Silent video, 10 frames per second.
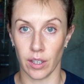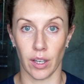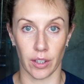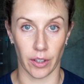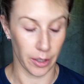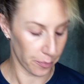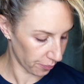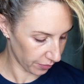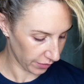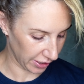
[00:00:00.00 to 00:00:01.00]
I got
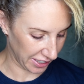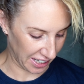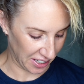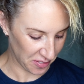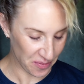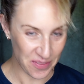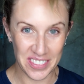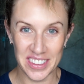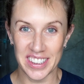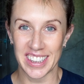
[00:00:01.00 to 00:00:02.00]
it. Okay.
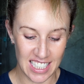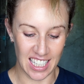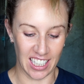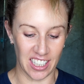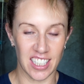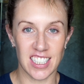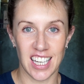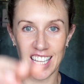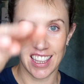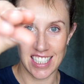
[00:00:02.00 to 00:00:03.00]
So
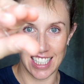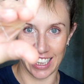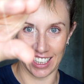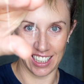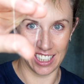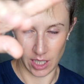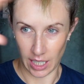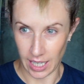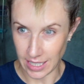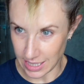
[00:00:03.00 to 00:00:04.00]
take this little
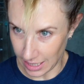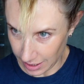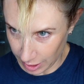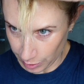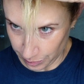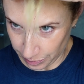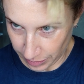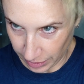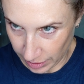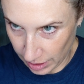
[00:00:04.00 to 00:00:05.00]
elastic,
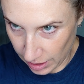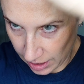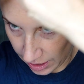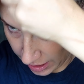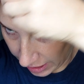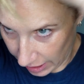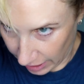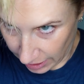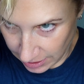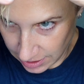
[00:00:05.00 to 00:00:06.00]

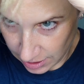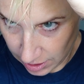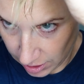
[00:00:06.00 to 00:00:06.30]
and